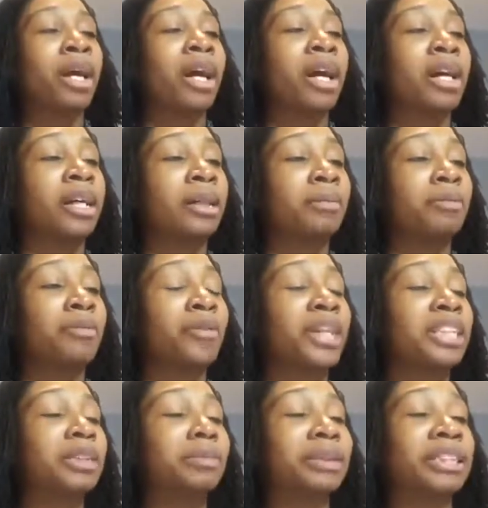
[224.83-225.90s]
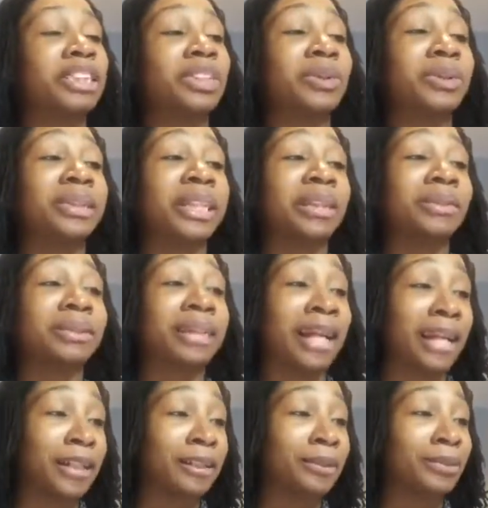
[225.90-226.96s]
rest means to settle
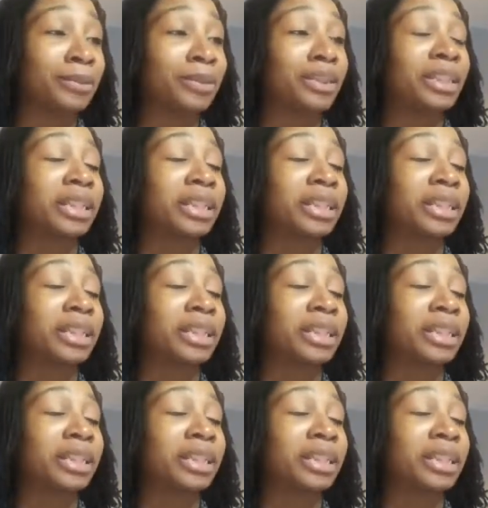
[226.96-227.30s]
down,